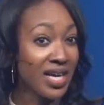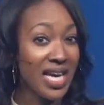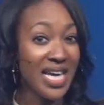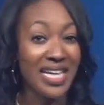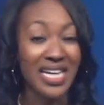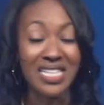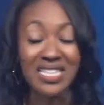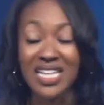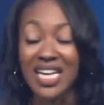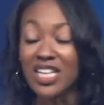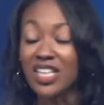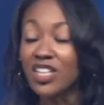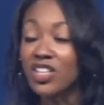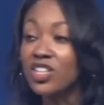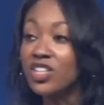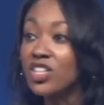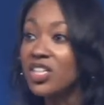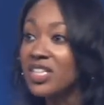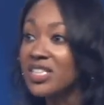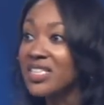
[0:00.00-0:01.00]
And as I
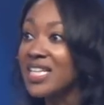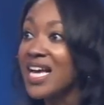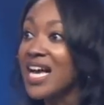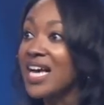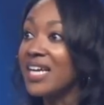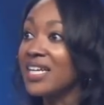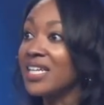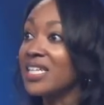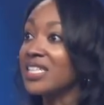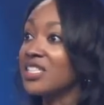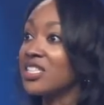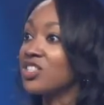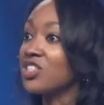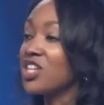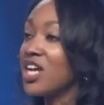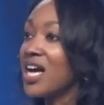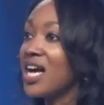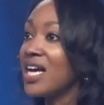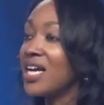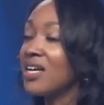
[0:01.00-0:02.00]
looked at it as a
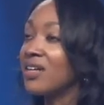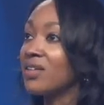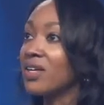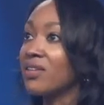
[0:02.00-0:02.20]
child,